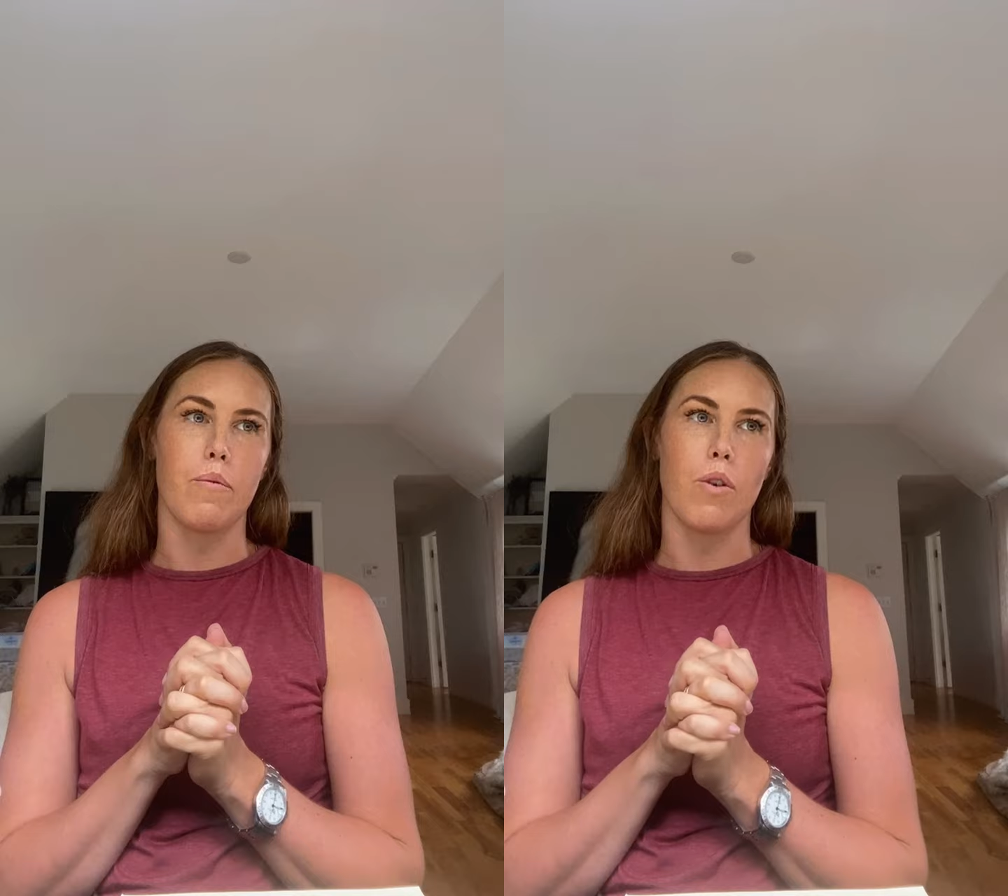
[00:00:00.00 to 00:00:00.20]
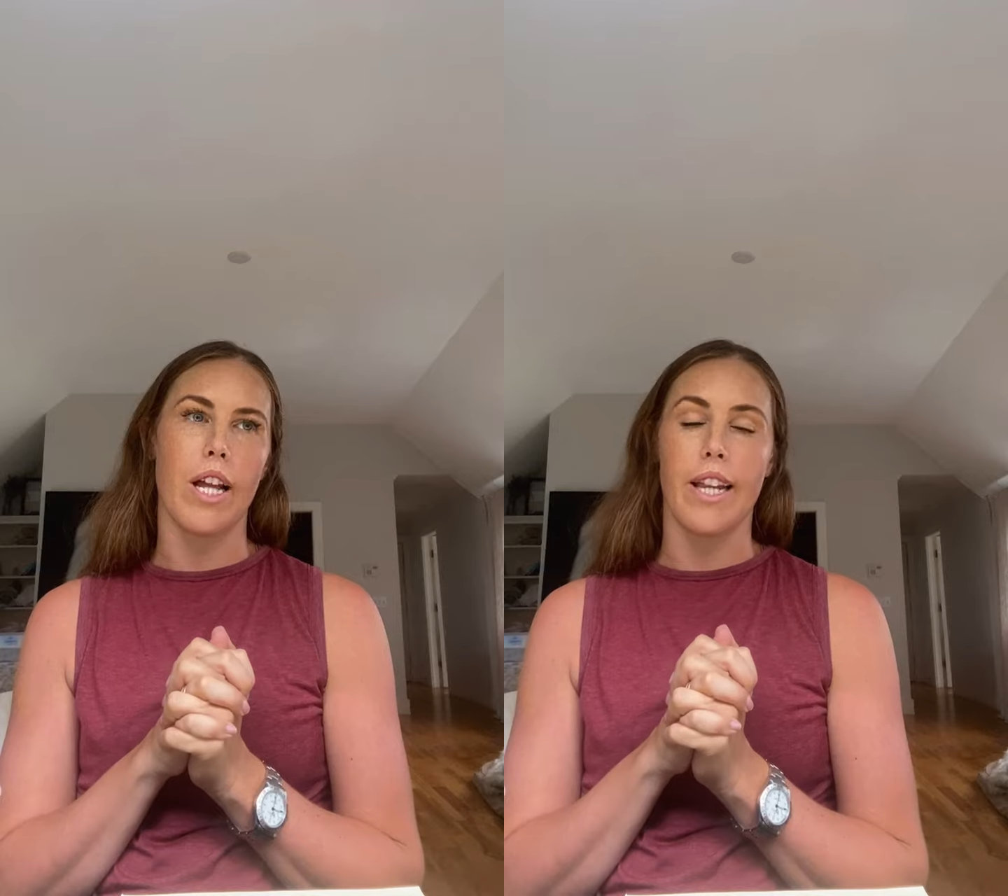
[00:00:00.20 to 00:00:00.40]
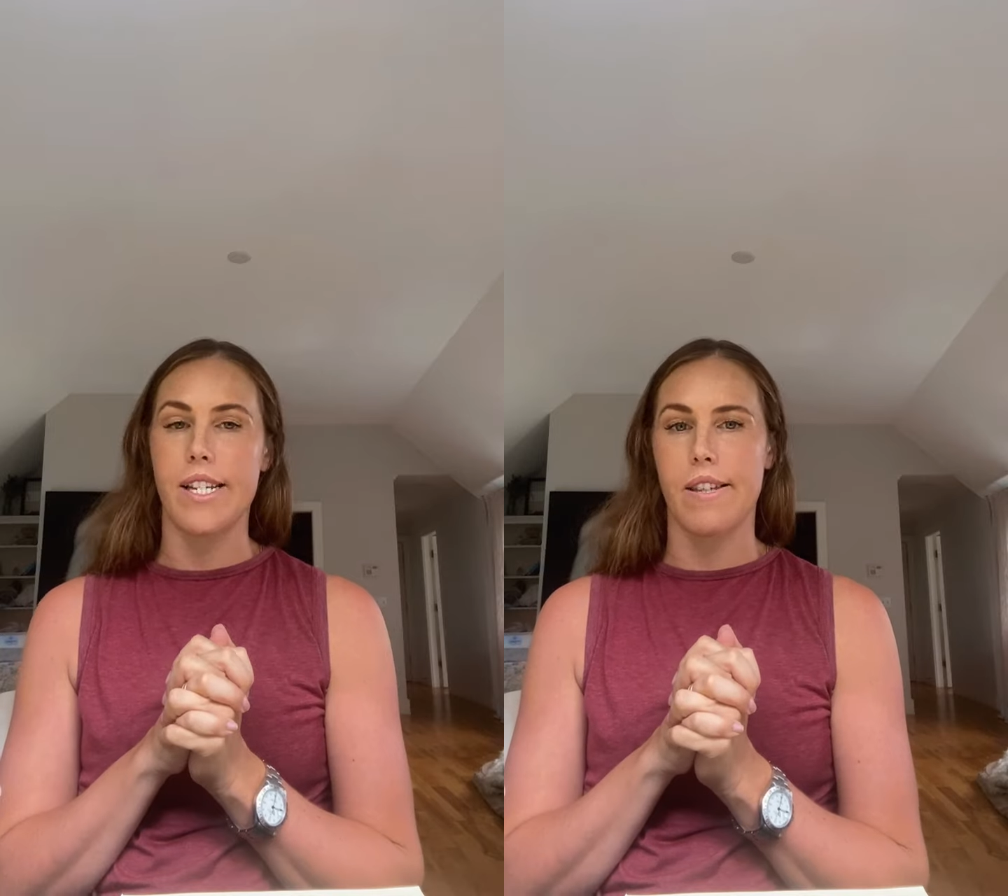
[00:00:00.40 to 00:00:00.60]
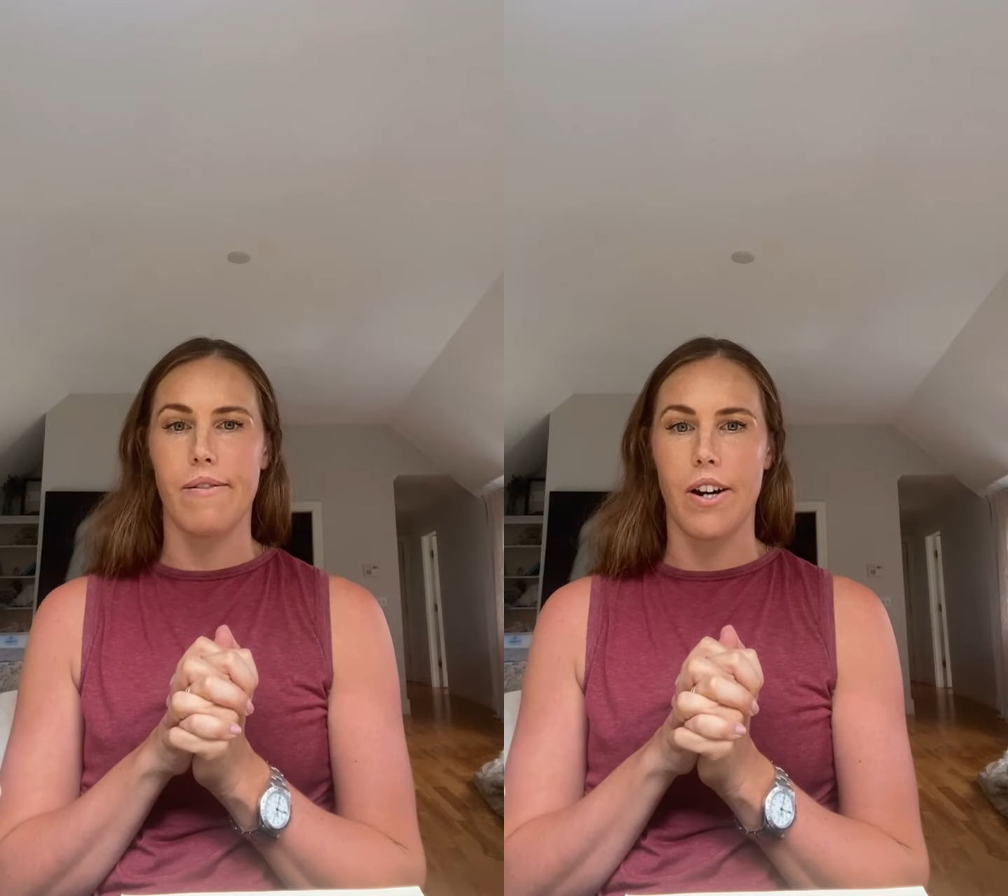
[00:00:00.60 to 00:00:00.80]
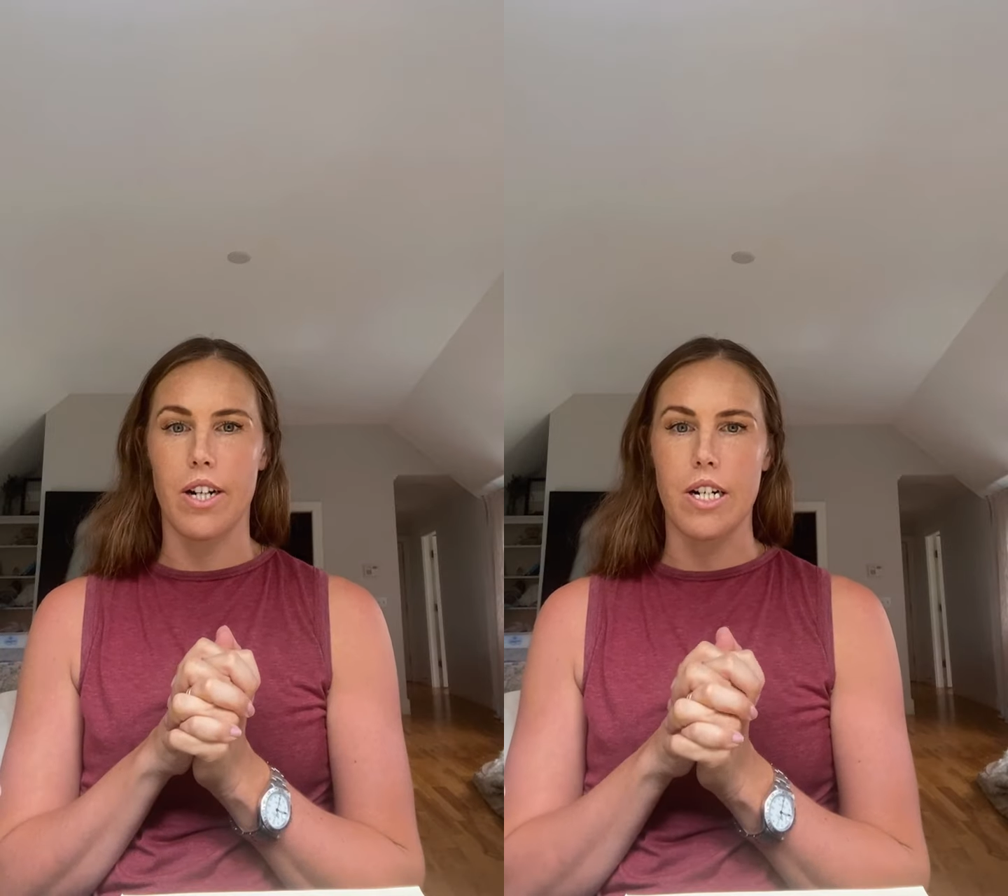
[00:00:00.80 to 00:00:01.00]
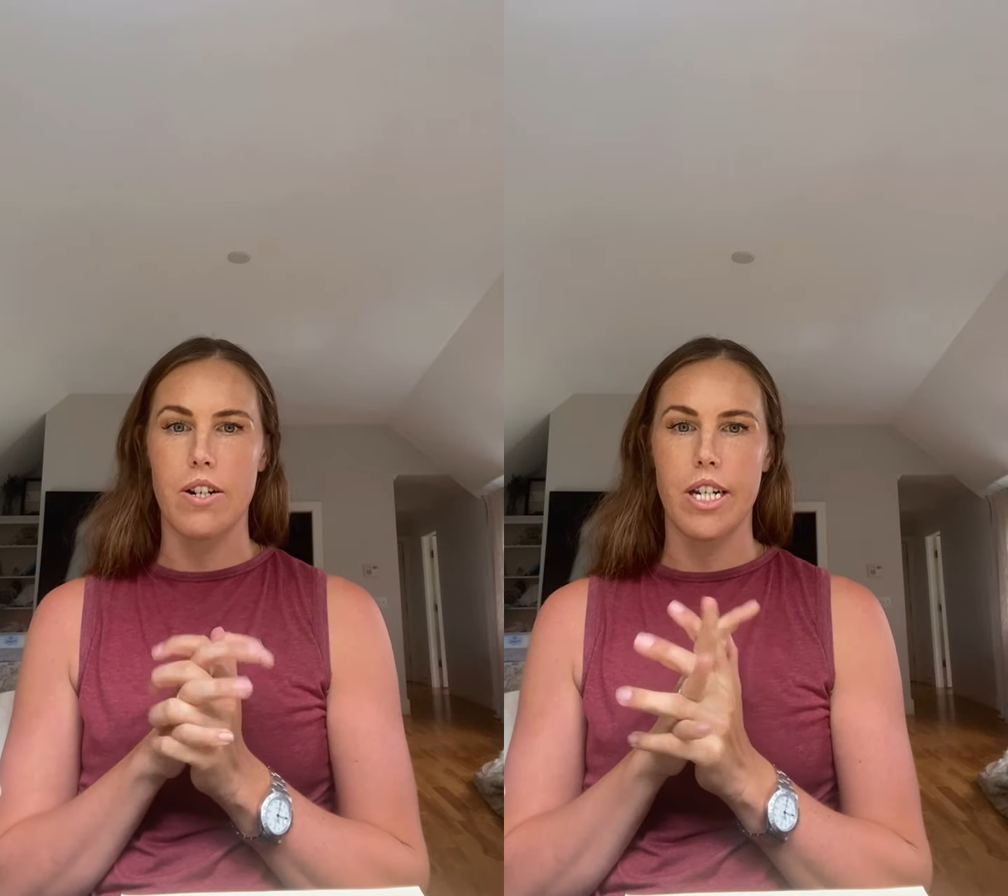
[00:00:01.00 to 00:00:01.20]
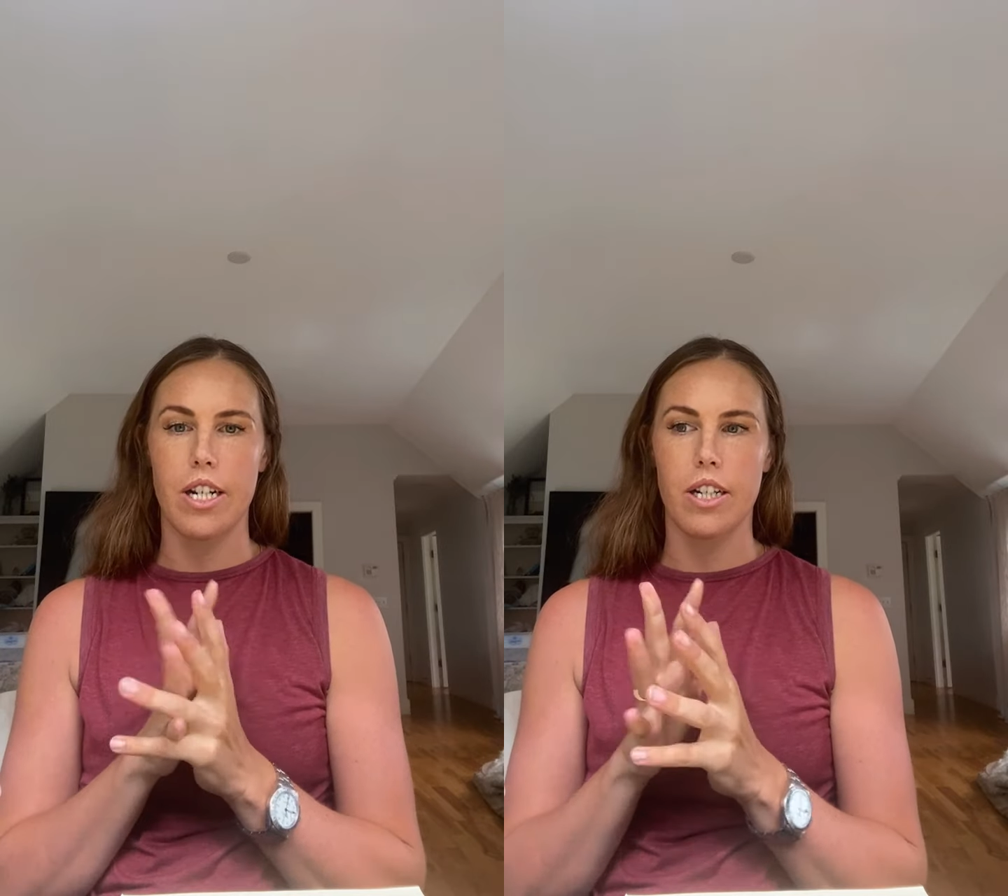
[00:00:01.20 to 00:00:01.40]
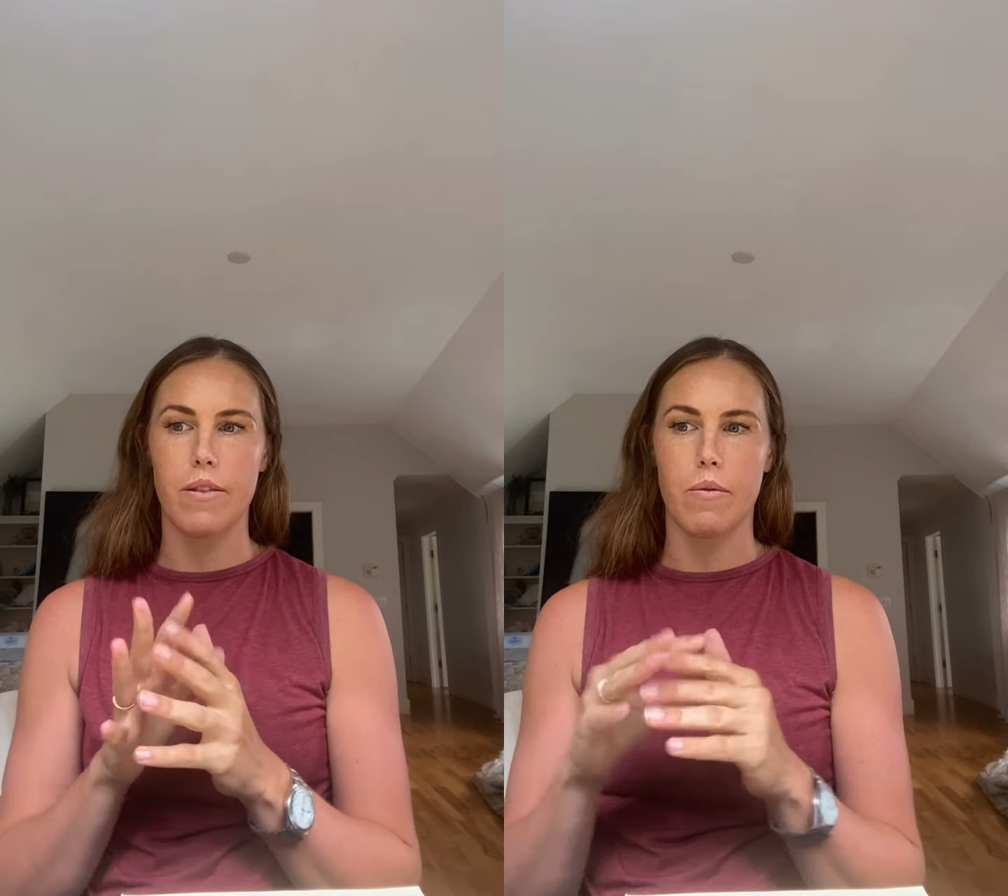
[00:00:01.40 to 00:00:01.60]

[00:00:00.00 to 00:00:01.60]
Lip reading: unless the farrier's here.